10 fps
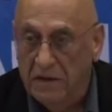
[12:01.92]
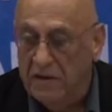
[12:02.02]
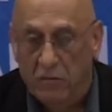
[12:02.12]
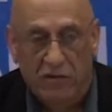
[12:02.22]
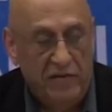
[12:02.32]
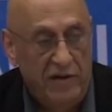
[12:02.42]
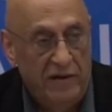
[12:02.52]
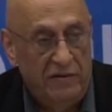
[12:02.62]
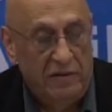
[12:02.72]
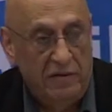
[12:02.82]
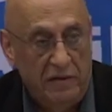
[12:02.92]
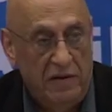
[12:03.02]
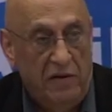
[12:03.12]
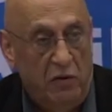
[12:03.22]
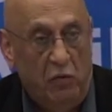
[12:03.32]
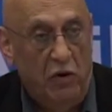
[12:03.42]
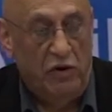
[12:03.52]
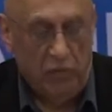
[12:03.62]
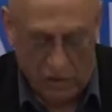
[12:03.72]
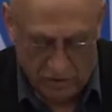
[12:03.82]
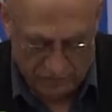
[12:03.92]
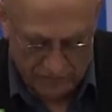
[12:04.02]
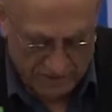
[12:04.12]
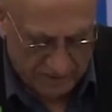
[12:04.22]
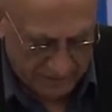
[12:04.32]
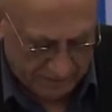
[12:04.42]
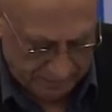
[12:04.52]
But the question is, where do we go from here?